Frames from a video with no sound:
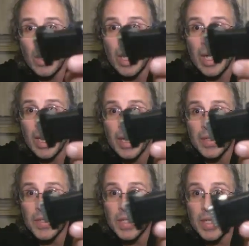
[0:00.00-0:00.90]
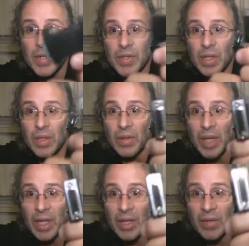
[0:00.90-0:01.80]
and see, there's the little
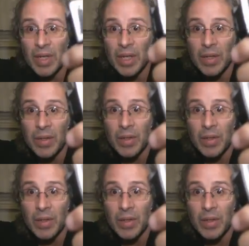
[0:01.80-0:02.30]
end of it,